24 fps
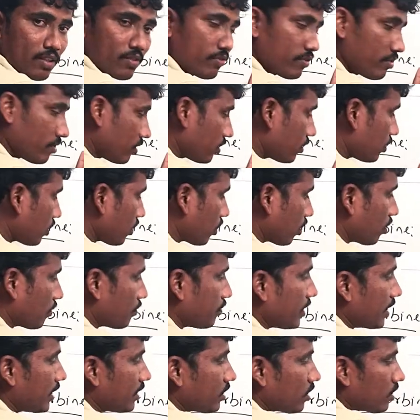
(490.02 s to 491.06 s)
for that
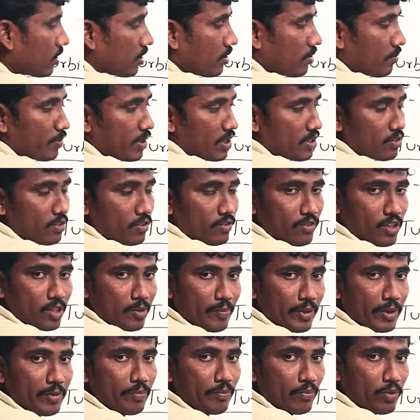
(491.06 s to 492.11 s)
object the pressure will
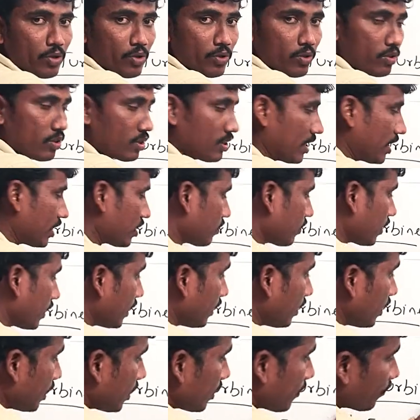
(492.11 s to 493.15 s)
be more. That's
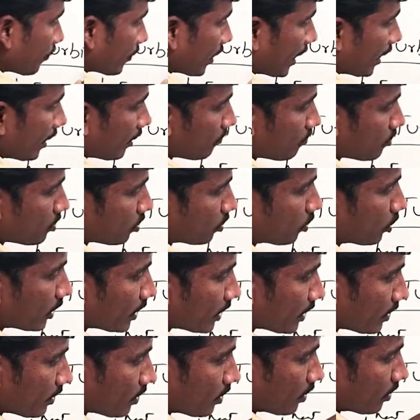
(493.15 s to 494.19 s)
why I am showing
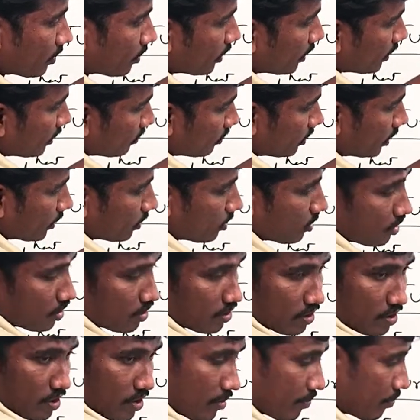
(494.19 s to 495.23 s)
here that
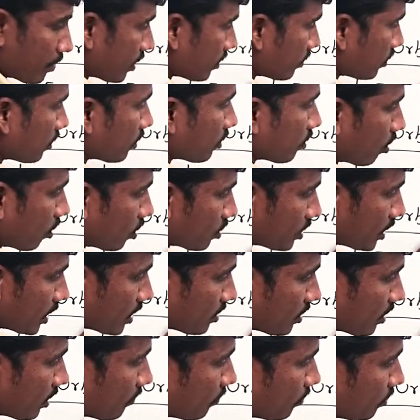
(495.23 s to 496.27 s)
compressor
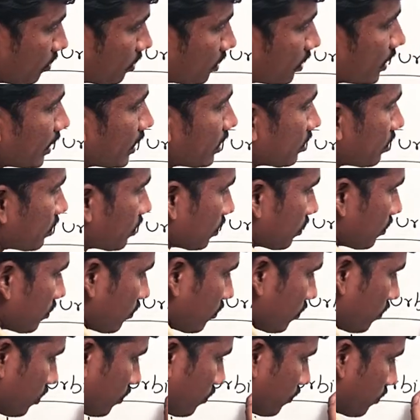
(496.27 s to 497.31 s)
cross-sectional for this
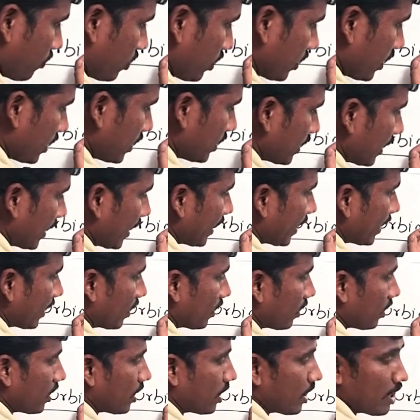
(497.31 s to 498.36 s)
Uh, for this area,
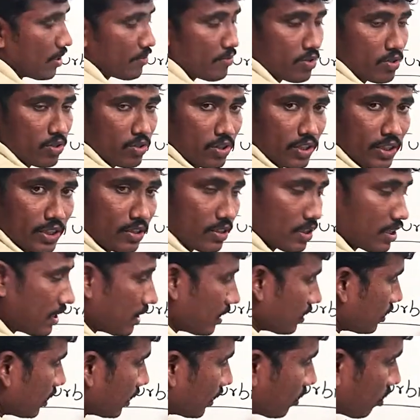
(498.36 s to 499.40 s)
I am showing
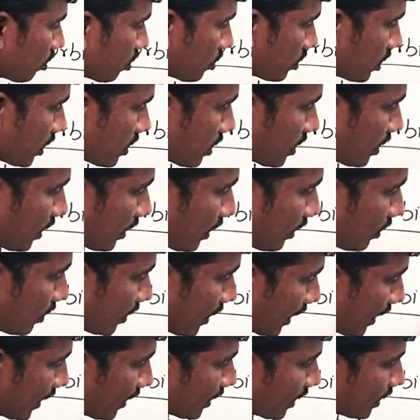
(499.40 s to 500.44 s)
that cross-sectional
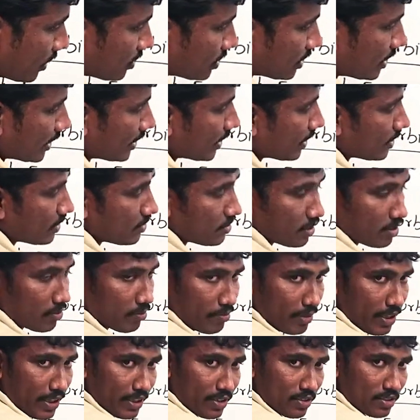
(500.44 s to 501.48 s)
area is decreasing.
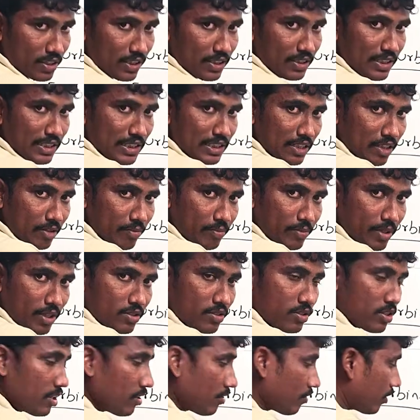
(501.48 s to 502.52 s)
Means in this
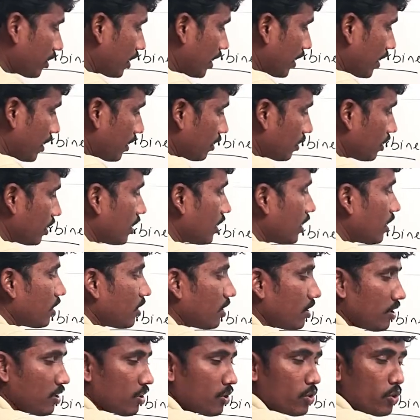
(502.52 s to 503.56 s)
compressor, we are
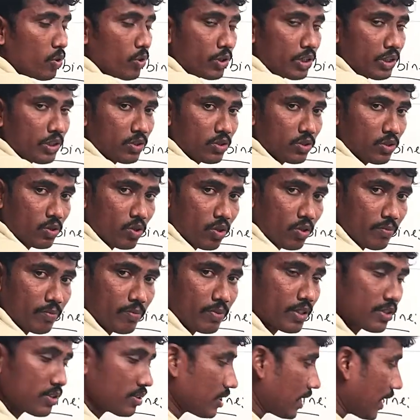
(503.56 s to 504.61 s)
uh, going to
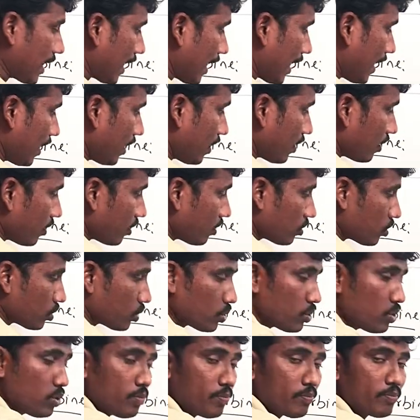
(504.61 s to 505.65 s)
compress the air to
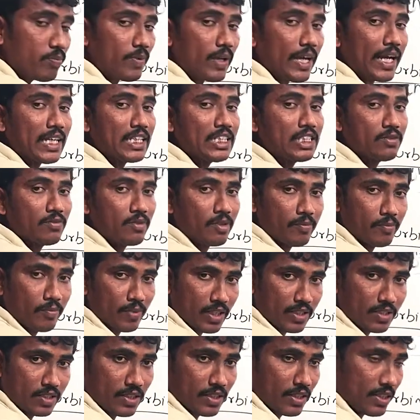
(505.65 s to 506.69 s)
maximum
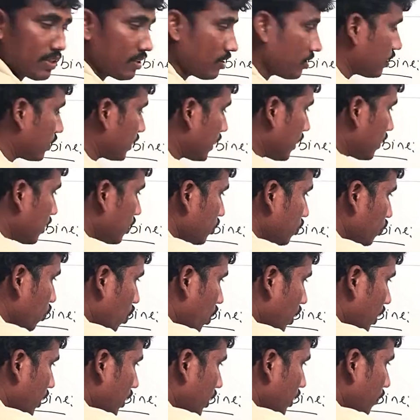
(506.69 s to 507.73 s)
pressure, that is
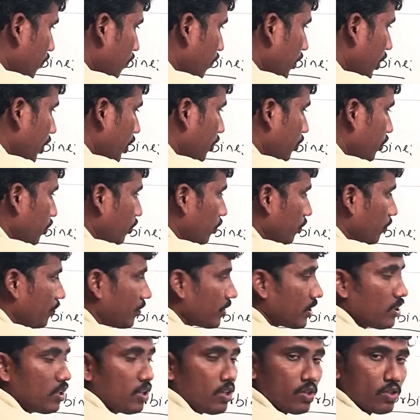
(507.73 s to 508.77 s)
what P two.
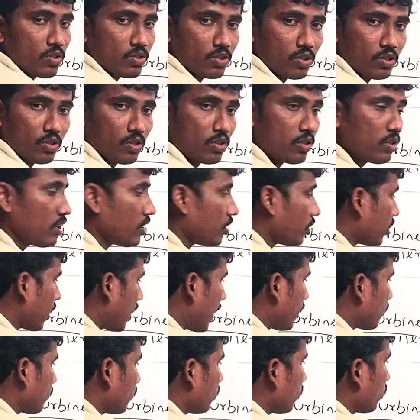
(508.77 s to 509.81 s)
So,
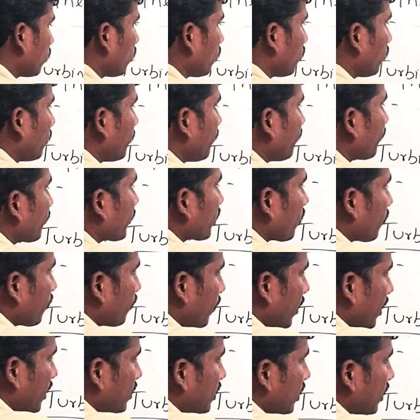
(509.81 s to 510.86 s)
as you know,
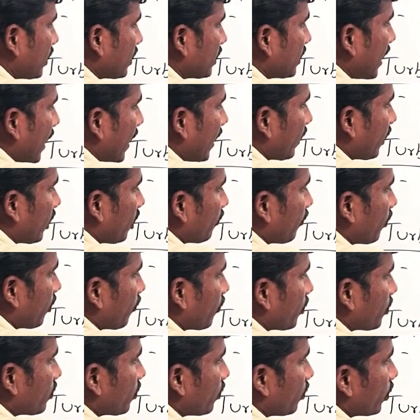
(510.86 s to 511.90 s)
pressure is directly
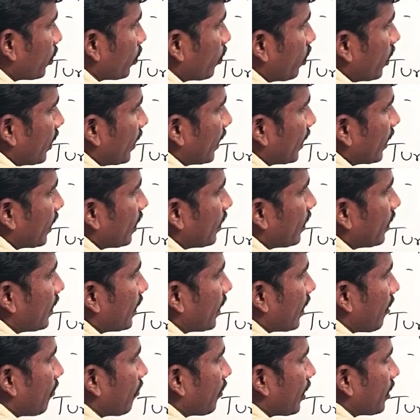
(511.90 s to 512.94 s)
proportional to what?
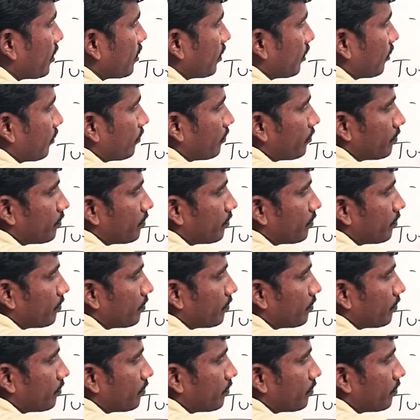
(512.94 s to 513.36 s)
Temperature.